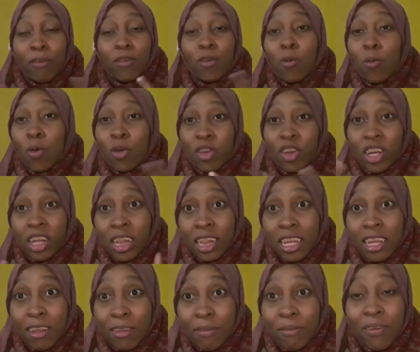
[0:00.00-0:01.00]
watching
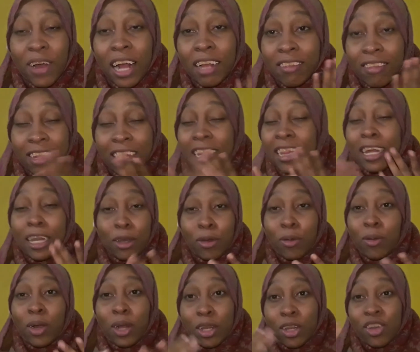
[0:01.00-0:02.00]
this first, then you
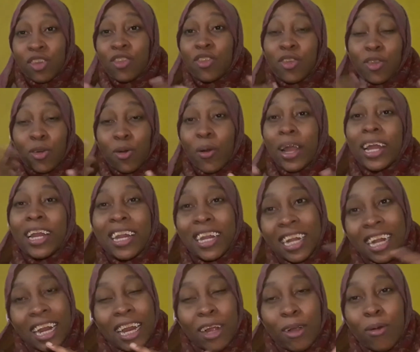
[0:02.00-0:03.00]
can just go ahead and
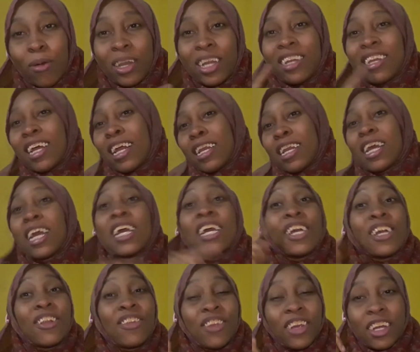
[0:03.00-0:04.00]
click on it and
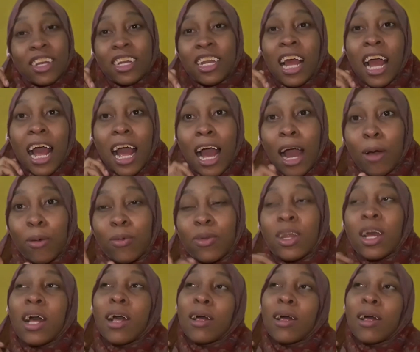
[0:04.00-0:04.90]
check out